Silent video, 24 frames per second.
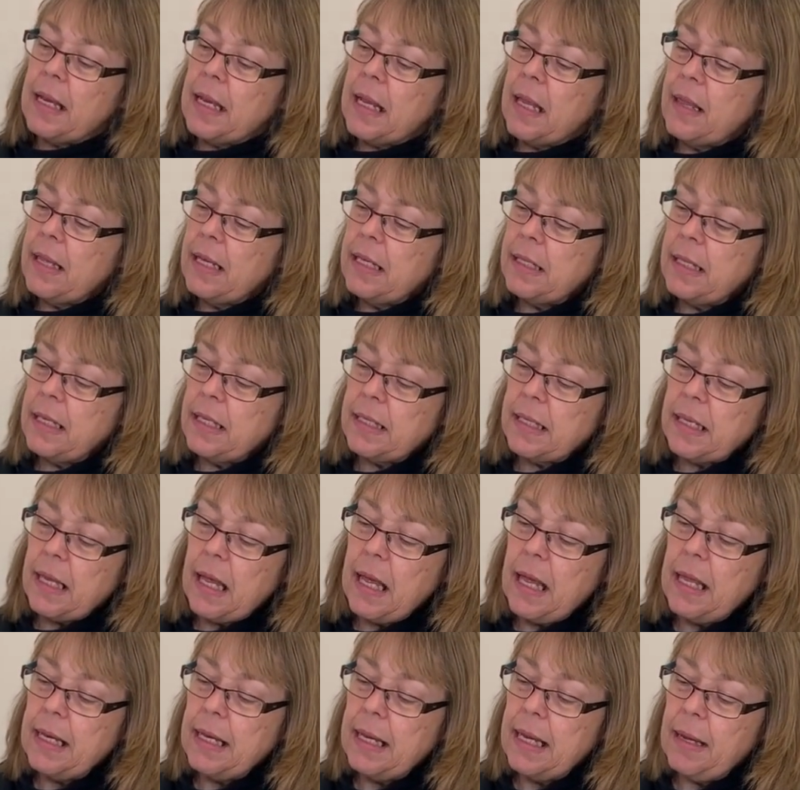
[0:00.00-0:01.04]
Now this is
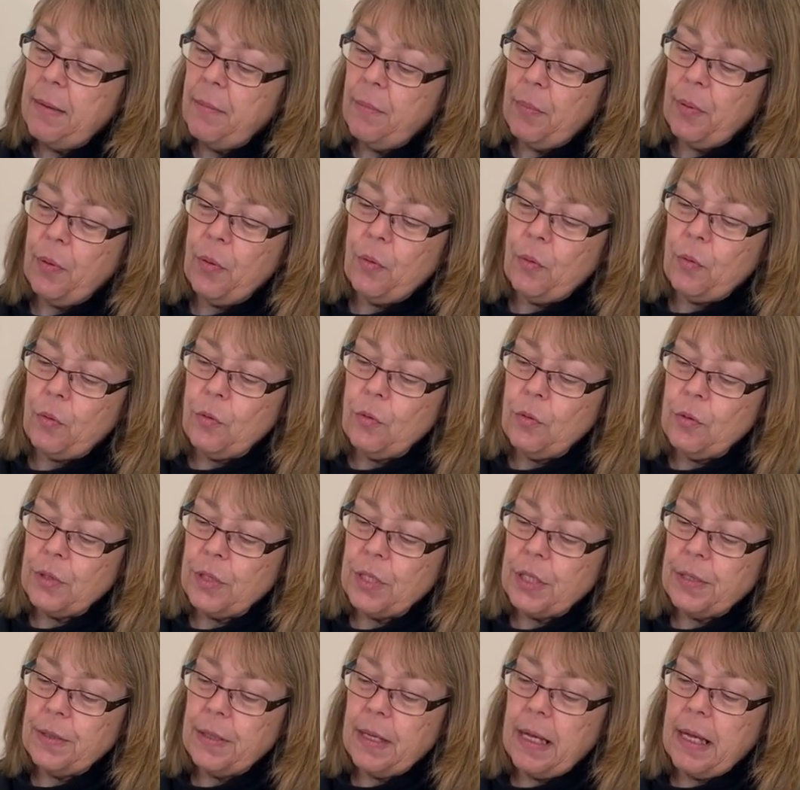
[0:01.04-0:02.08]
an
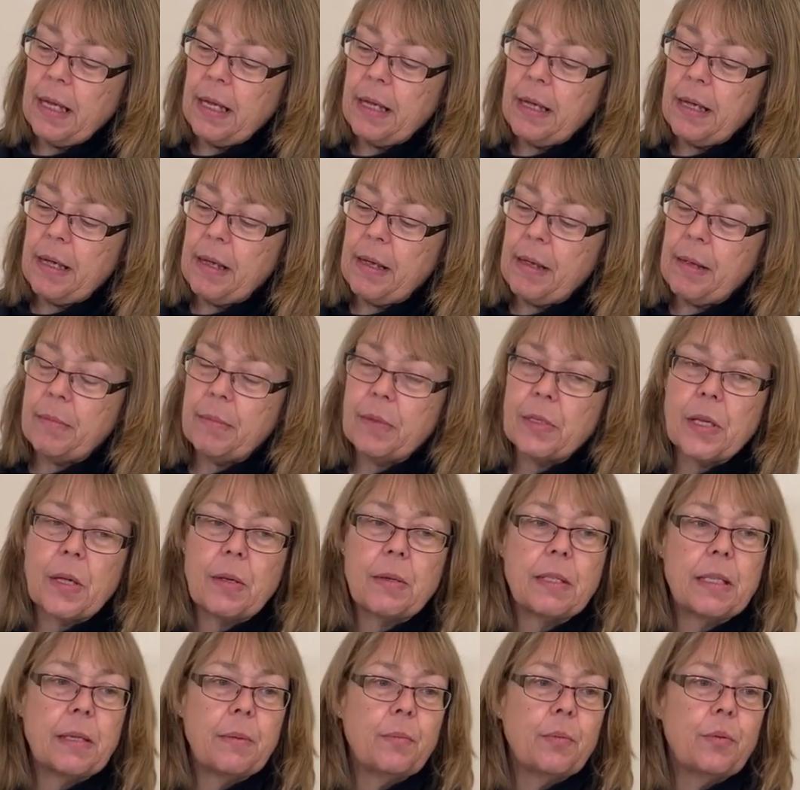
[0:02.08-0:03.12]
import, so
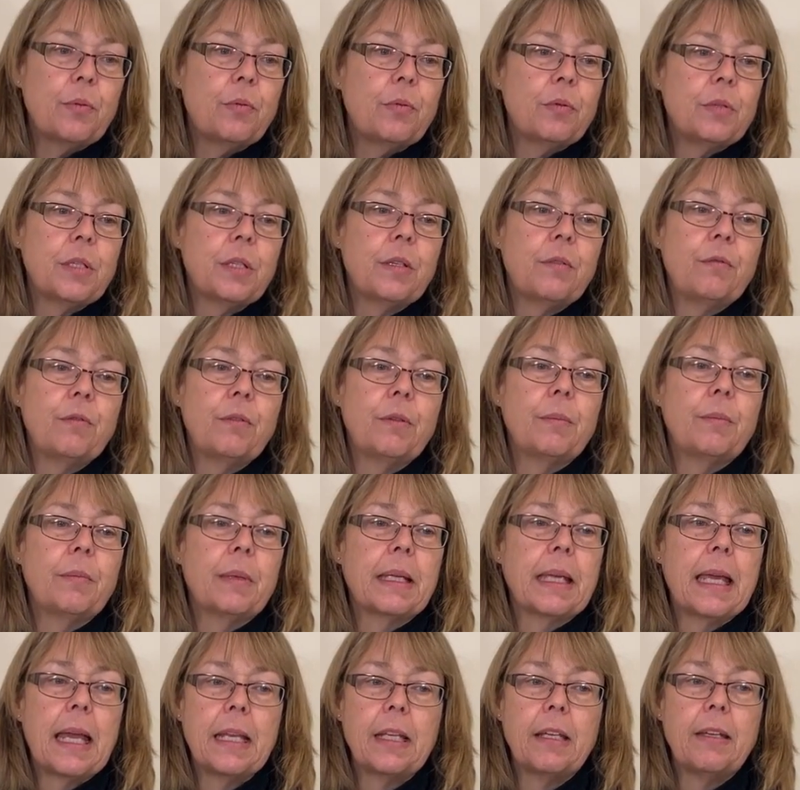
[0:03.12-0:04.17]
it's imported from
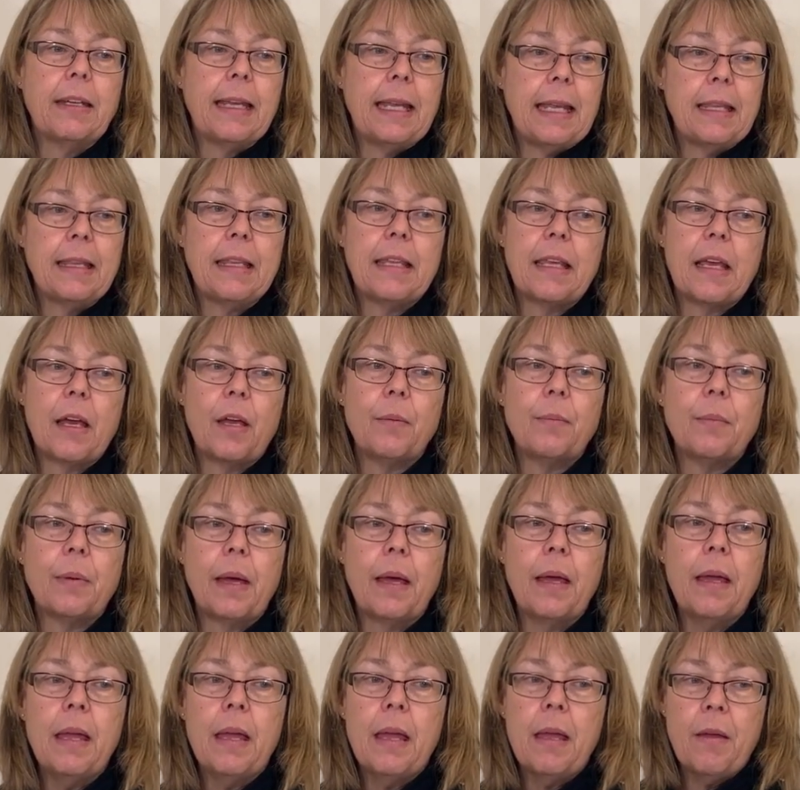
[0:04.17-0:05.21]
Kenya,
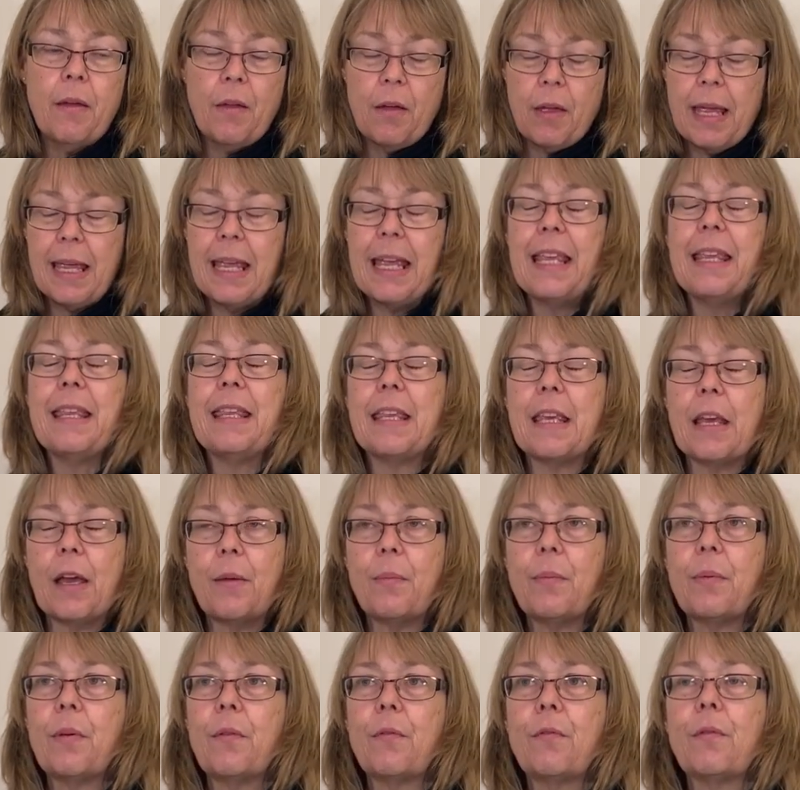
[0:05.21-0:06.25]
Ethiopia
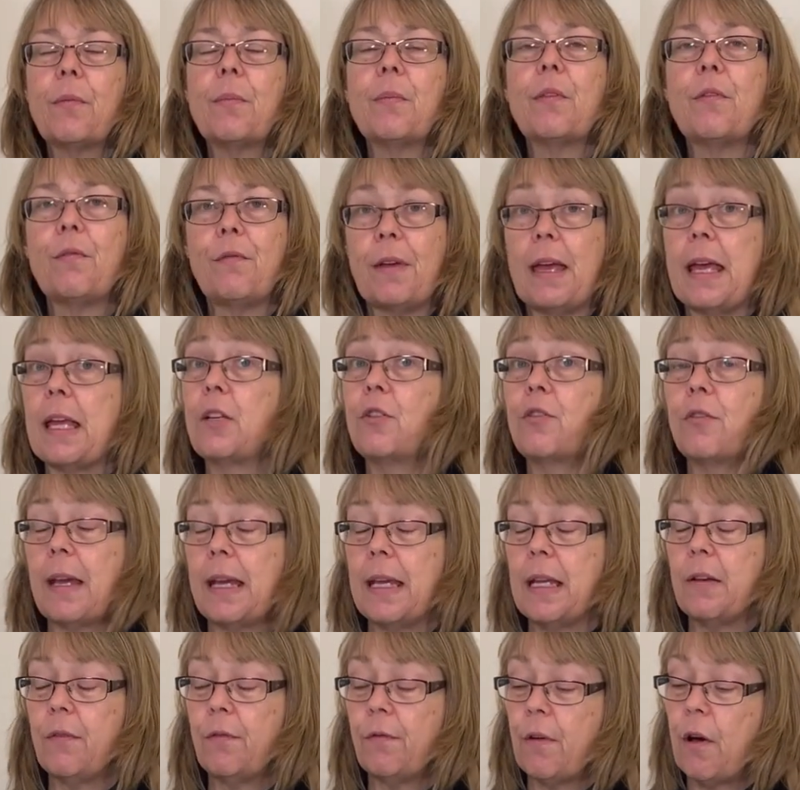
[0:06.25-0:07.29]
from the fair
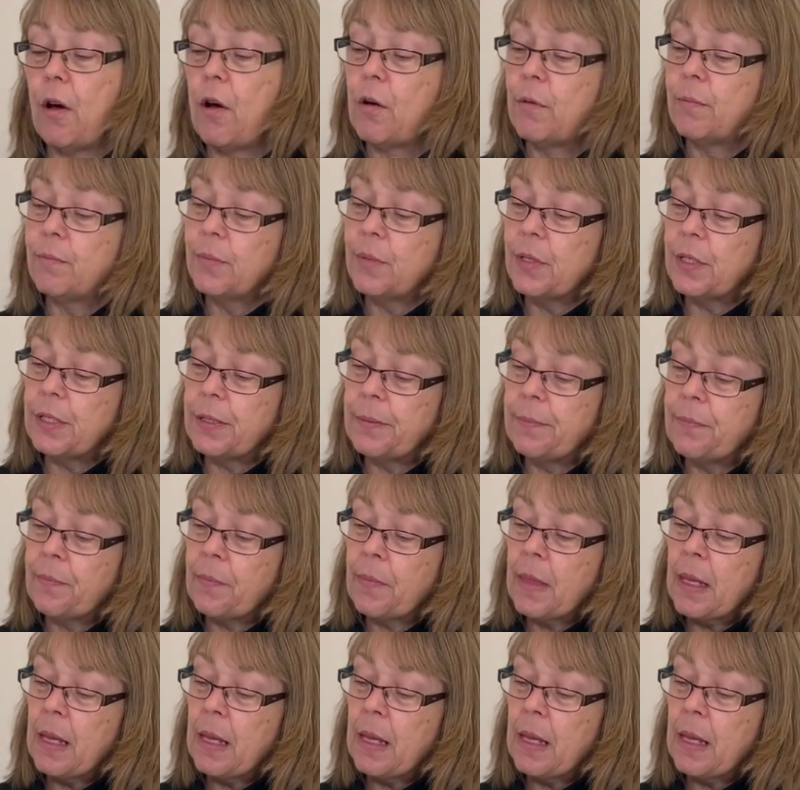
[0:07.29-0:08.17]
trade farms.